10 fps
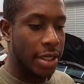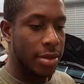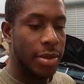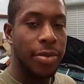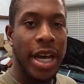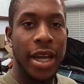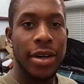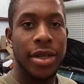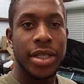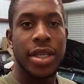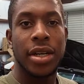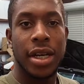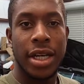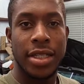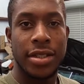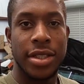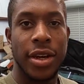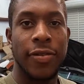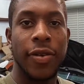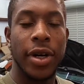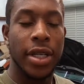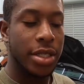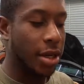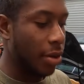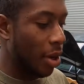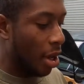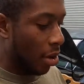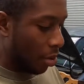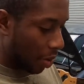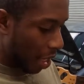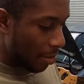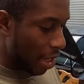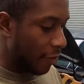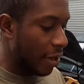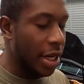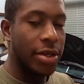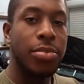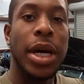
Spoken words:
some new batteries and all kinds of stuff for it, so we will get better videos.